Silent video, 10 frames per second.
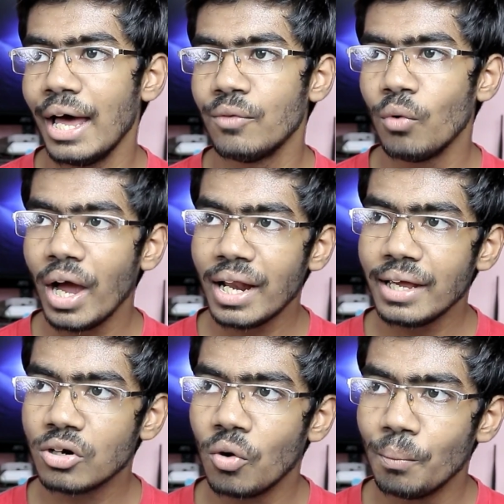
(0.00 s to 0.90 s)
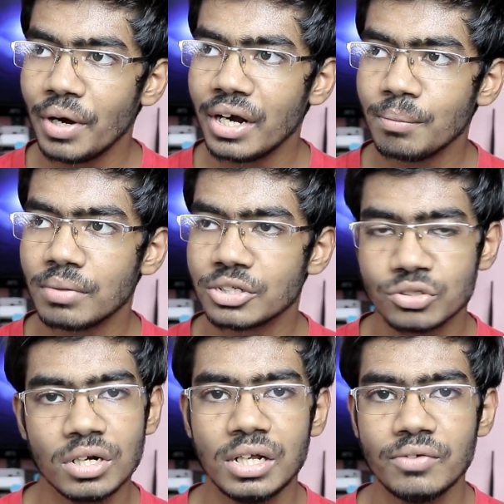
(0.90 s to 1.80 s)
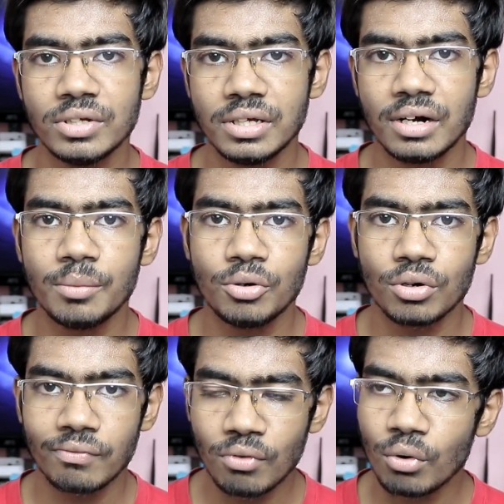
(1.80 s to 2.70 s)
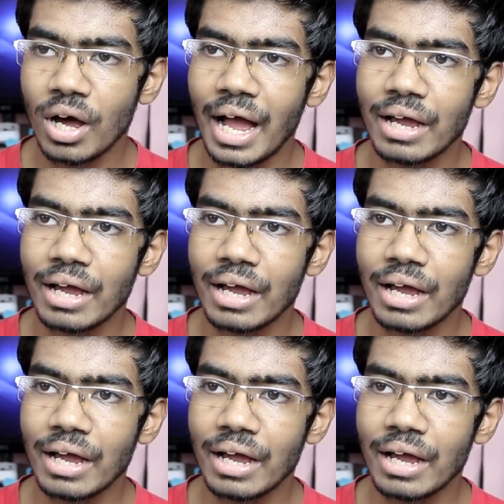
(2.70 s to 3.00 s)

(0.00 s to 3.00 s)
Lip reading: and while I compared personally with the Redmi Note 4,